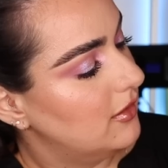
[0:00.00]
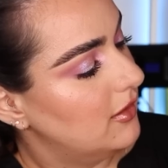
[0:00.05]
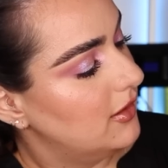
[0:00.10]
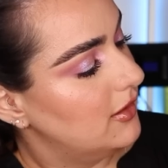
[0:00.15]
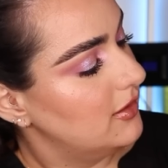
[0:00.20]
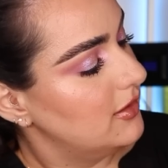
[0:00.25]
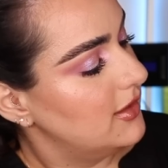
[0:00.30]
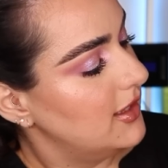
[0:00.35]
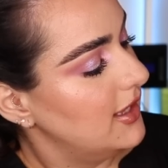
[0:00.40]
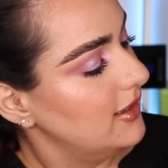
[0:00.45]

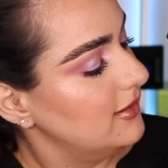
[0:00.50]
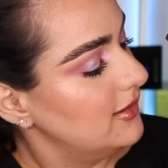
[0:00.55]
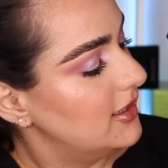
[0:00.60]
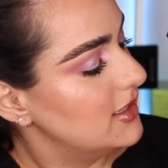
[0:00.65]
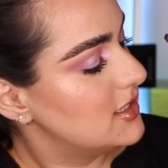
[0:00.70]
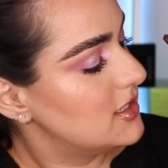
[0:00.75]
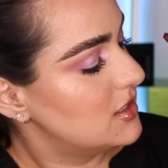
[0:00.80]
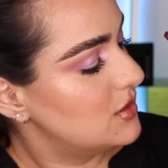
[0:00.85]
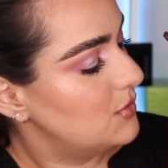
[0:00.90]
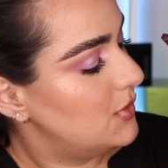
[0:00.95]
And then
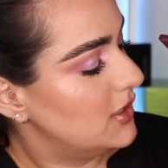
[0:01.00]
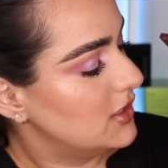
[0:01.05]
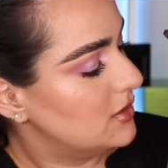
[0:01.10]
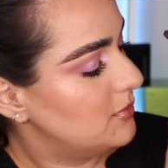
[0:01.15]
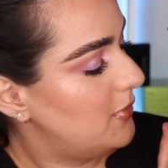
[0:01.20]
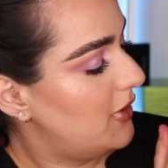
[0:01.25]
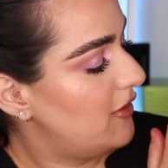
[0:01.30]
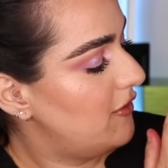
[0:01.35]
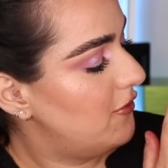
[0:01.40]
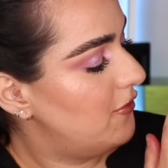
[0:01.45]
let's
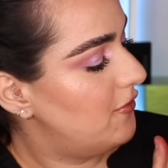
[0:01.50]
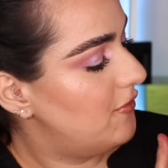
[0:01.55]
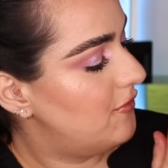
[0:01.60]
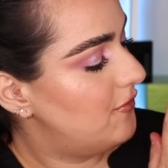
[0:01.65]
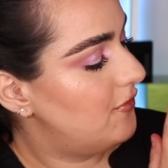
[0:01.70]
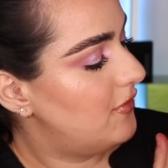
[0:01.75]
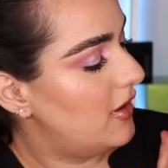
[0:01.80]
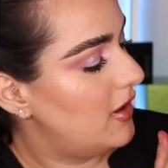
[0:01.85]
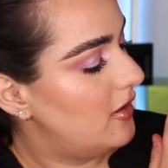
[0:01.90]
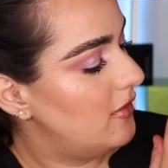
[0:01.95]
swatch my
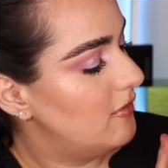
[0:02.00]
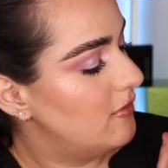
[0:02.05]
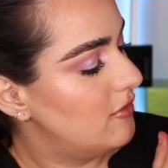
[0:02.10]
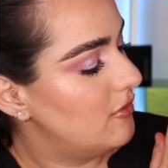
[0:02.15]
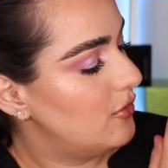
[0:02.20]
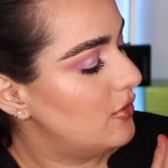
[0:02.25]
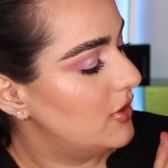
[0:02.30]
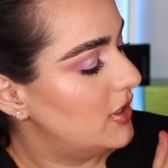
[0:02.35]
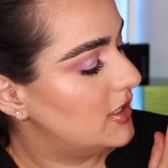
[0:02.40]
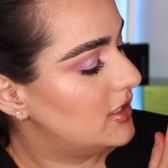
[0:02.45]

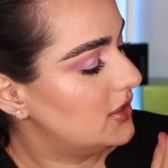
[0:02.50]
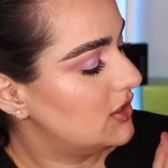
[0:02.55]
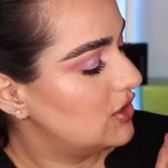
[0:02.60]
favorite